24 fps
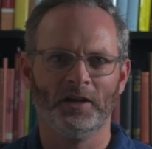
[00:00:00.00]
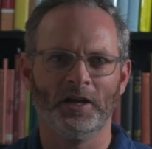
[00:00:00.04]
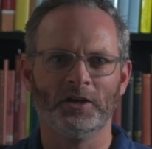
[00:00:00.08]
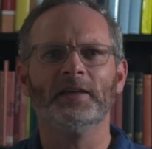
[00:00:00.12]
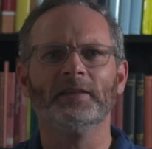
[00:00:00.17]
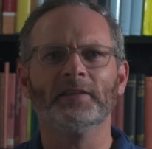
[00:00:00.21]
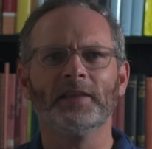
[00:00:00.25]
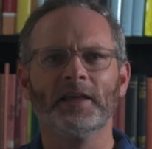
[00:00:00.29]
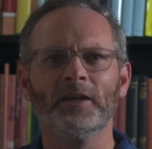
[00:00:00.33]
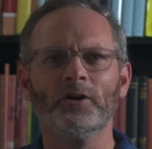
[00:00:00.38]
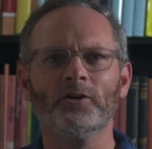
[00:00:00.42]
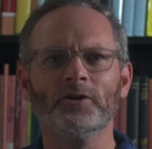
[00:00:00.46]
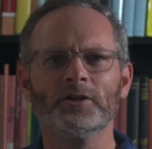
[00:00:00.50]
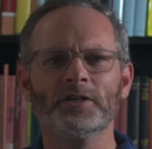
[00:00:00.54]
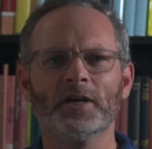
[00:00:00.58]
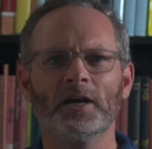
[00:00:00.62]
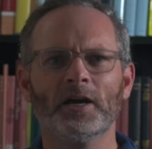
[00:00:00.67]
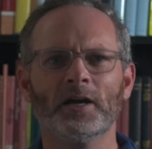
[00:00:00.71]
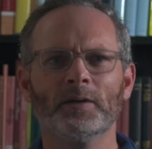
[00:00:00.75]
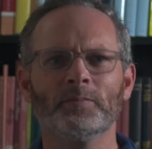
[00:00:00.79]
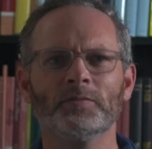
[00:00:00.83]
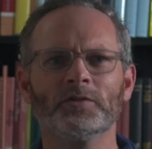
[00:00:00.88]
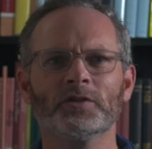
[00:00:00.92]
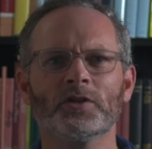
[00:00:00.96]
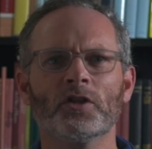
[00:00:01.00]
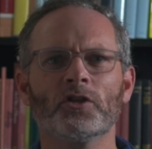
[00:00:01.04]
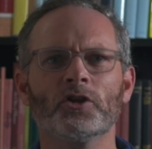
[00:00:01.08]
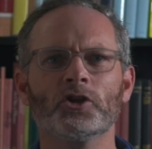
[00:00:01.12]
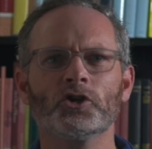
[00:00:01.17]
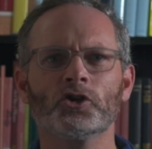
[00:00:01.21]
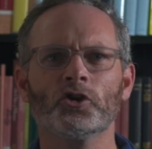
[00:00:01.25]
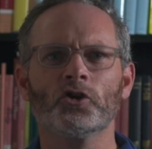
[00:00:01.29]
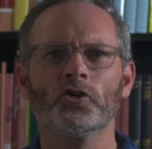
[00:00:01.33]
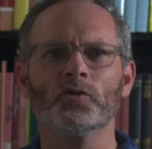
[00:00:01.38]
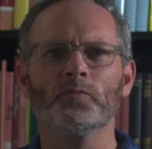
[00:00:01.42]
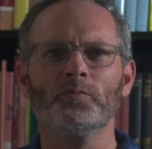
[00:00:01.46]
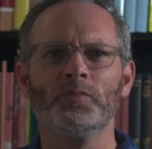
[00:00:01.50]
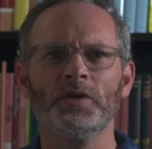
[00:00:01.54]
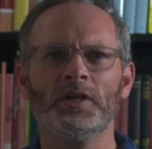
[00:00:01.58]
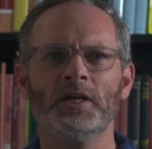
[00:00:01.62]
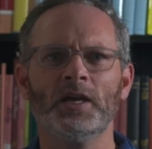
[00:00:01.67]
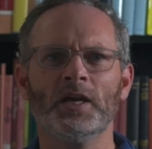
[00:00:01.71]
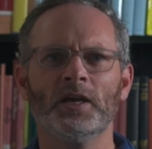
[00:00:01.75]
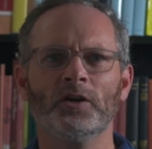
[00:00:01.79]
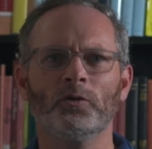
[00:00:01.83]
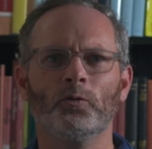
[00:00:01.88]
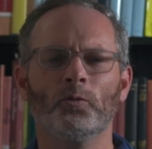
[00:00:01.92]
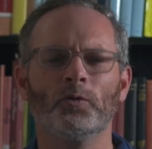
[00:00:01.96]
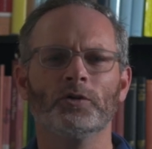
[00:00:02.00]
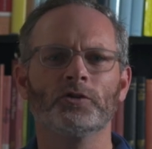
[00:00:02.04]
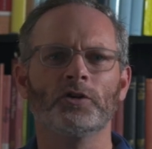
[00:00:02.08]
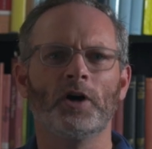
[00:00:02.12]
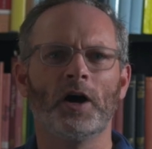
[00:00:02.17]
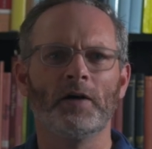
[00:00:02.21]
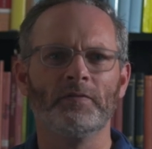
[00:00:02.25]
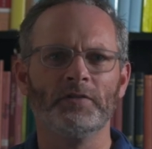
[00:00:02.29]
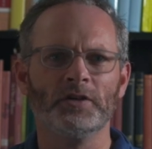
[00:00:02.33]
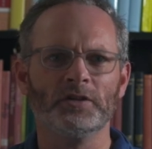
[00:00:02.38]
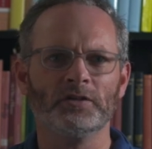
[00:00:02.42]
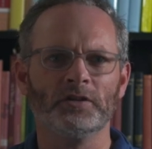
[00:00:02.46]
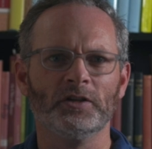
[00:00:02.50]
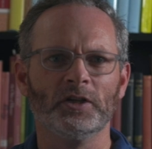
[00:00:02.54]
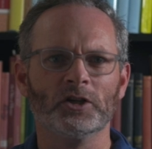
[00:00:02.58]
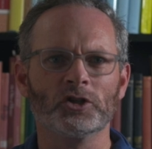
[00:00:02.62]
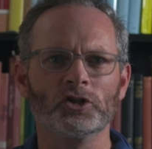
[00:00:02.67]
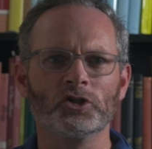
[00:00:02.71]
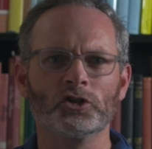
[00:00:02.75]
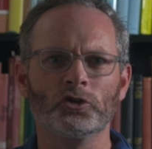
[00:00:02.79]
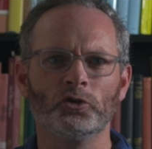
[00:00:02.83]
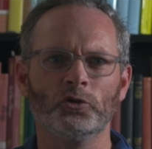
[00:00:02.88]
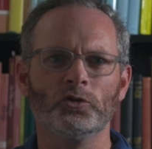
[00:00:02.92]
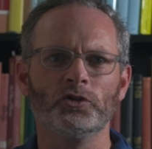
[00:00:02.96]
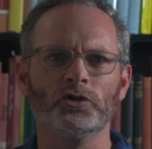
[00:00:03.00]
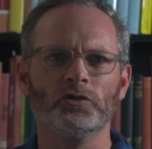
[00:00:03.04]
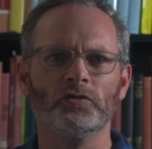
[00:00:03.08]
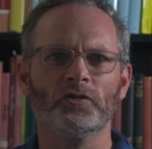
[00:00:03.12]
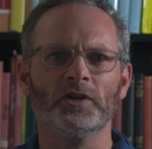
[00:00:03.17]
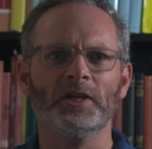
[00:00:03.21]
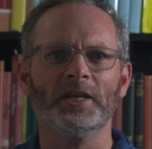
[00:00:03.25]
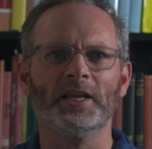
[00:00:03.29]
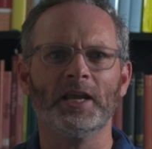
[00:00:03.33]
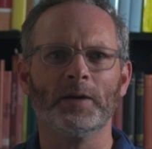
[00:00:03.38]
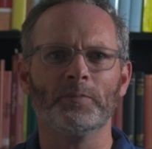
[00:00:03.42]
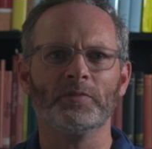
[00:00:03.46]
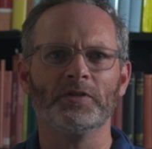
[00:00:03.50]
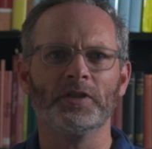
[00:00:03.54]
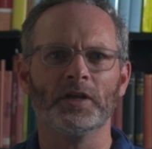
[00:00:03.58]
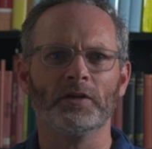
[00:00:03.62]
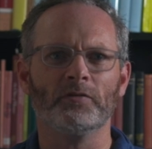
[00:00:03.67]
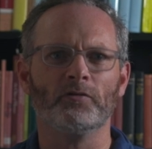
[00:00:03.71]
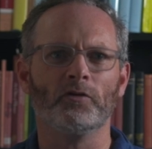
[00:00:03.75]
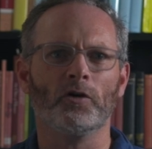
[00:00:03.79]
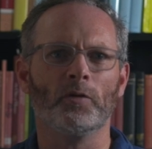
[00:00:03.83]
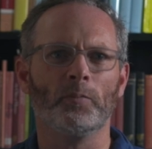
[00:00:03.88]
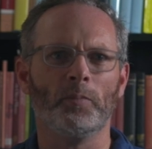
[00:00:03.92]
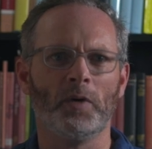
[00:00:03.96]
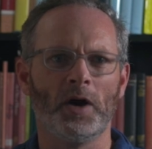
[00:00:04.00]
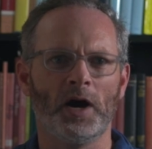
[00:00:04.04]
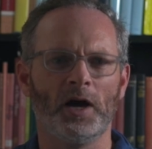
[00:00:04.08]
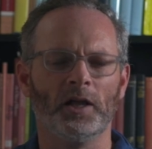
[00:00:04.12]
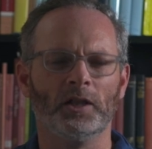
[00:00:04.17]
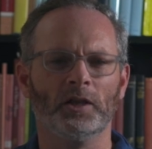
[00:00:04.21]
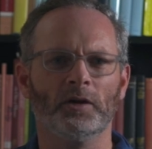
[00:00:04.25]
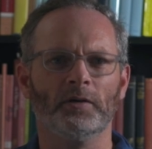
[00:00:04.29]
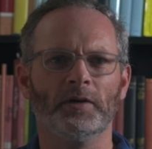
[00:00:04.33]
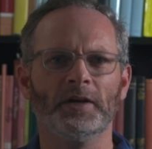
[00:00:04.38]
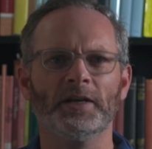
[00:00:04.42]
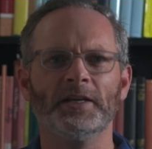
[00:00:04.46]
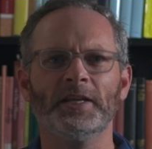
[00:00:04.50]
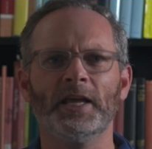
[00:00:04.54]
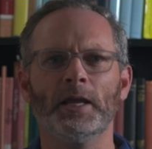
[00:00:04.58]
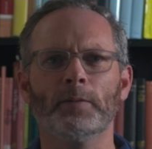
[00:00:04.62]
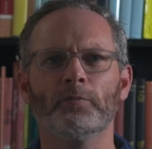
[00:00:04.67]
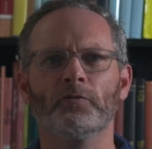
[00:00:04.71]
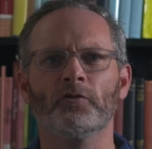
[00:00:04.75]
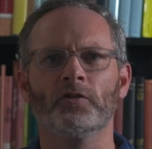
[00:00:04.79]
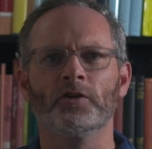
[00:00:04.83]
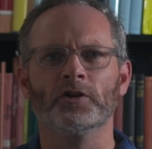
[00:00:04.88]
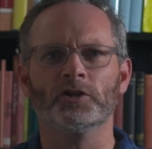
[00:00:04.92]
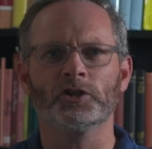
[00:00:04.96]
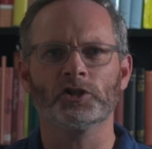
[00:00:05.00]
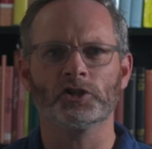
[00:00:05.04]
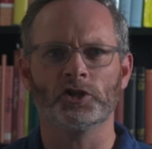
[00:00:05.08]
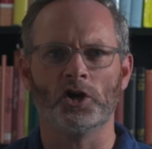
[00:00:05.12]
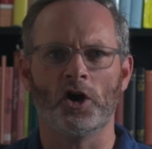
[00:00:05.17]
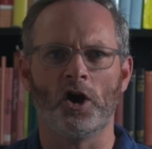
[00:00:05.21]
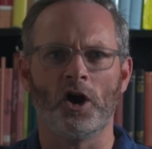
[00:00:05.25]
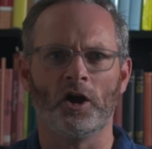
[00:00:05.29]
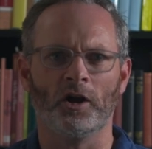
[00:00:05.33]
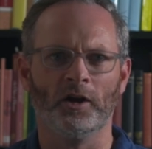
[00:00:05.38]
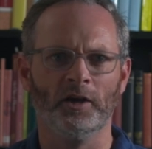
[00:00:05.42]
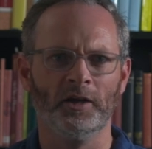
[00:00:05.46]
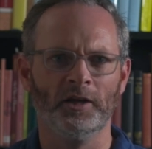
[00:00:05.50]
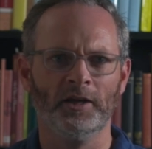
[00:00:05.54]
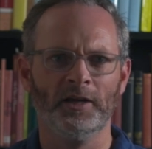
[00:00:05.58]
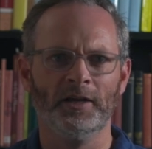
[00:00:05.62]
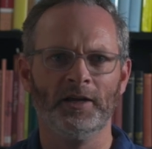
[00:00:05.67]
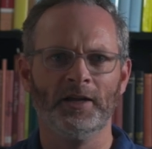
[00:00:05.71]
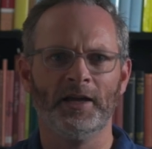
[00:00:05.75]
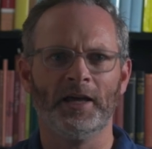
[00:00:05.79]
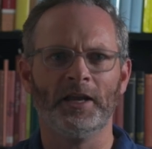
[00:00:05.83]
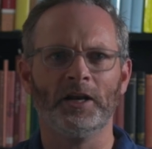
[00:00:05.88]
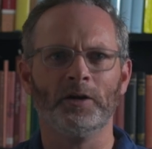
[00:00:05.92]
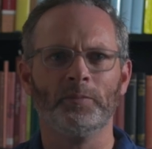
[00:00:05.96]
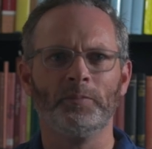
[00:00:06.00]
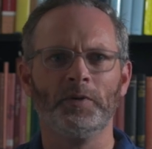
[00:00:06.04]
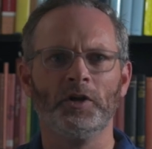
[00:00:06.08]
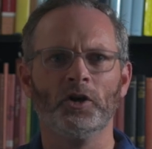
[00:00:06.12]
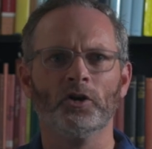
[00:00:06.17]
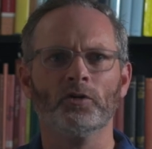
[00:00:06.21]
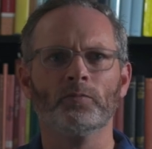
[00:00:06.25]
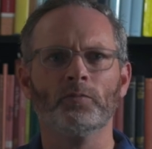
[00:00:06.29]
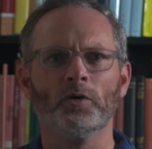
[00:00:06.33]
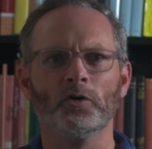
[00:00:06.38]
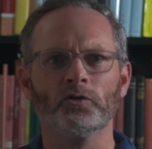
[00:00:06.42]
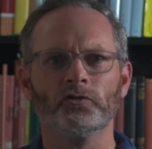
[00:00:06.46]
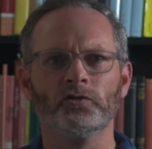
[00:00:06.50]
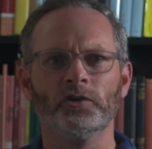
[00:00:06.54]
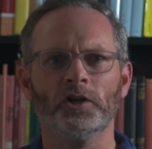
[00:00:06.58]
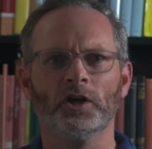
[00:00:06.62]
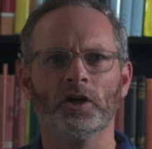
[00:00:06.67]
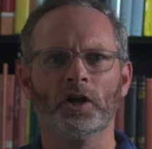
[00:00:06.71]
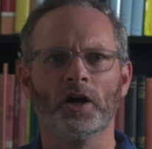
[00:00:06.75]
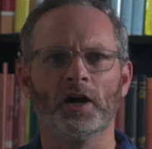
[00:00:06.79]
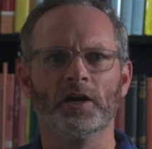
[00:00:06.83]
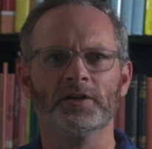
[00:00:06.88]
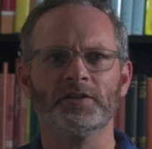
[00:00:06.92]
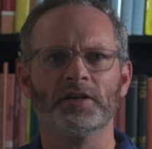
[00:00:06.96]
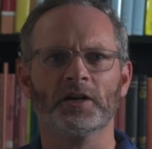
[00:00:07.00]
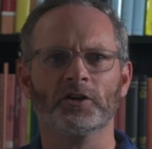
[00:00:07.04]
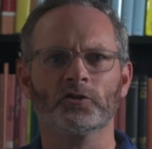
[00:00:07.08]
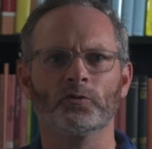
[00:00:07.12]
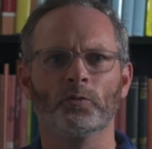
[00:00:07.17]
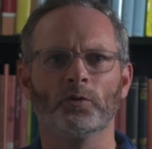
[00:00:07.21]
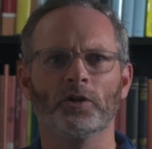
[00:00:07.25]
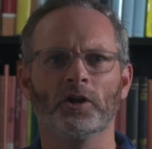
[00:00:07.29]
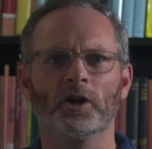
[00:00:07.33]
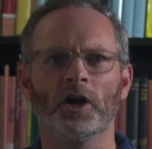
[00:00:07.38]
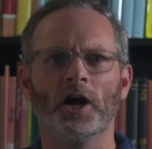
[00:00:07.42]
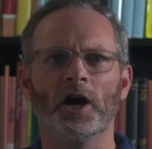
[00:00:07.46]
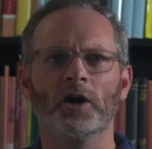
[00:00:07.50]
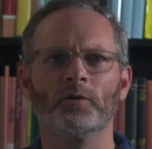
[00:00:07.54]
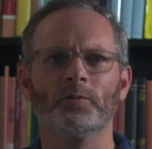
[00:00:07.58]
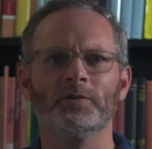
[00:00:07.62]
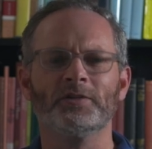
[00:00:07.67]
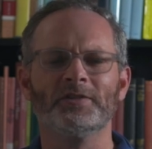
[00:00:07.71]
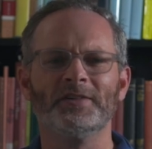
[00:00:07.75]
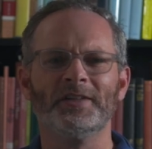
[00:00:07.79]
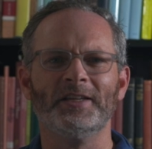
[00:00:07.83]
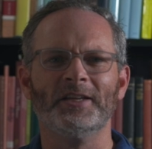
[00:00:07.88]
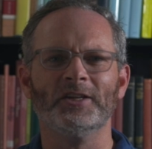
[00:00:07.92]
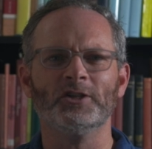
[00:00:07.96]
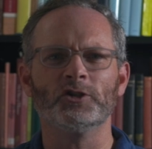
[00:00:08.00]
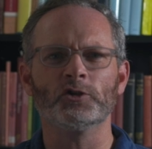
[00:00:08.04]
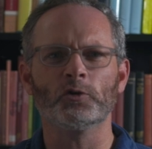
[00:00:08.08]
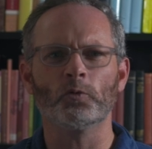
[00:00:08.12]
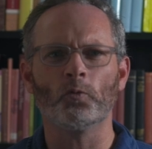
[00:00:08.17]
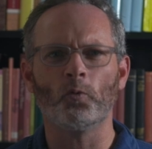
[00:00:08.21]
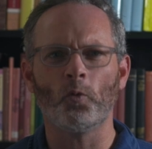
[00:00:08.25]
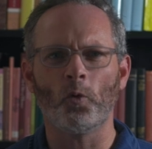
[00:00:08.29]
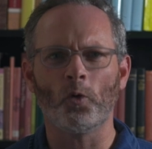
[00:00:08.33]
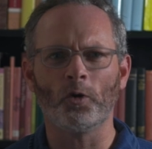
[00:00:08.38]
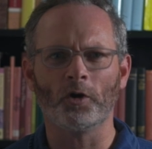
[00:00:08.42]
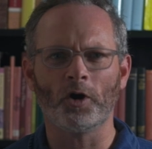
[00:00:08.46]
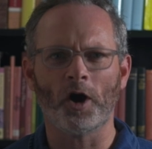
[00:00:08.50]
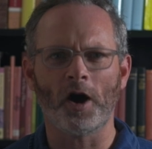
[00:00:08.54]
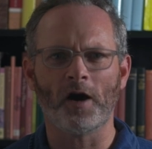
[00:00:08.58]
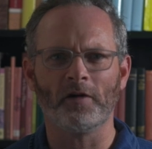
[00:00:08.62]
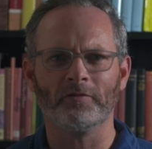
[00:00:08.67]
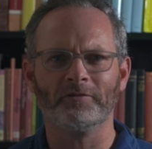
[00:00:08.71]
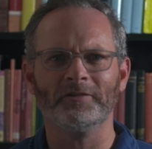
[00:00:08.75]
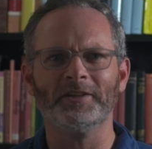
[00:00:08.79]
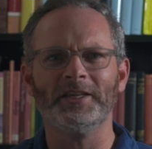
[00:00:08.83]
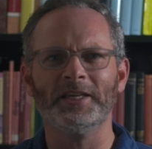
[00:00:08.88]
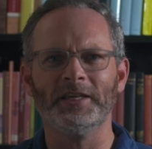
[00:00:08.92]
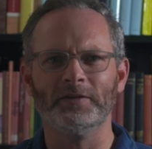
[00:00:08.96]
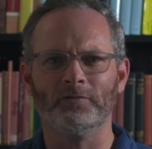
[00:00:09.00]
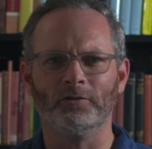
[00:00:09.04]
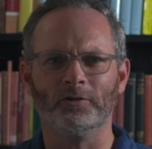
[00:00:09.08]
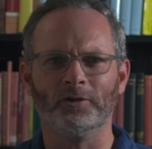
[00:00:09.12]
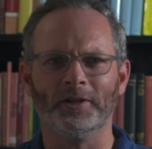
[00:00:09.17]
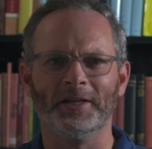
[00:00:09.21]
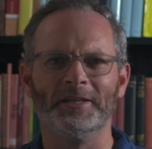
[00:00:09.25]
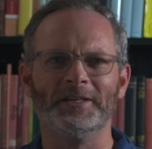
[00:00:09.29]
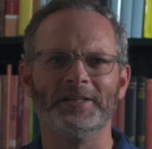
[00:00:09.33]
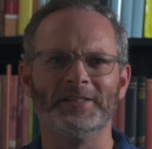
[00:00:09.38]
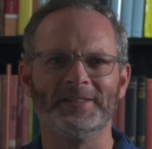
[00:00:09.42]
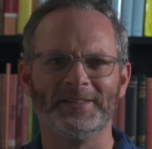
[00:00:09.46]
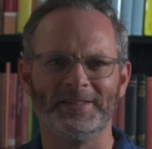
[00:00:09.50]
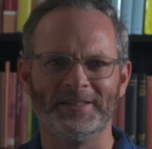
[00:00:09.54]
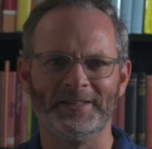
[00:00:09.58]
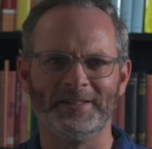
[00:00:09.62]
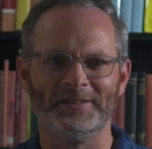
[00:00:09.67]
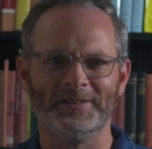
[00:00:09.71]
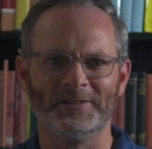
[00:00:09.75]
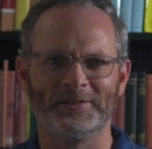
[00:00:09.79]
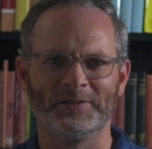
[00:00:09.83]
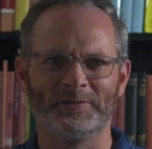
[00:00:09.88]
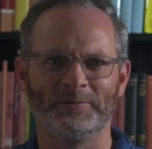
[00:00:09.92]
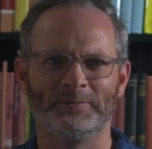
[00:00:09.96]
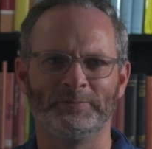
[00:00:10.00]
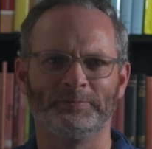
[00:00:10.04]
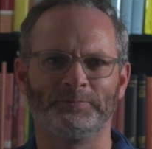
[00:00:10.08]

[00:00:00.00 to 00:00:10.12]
In later times, the term paean was obviously exclusively an epithet for Apollo and a name for his song, and it appeared mostly in contexts where the god was needed to ward off evil and disease.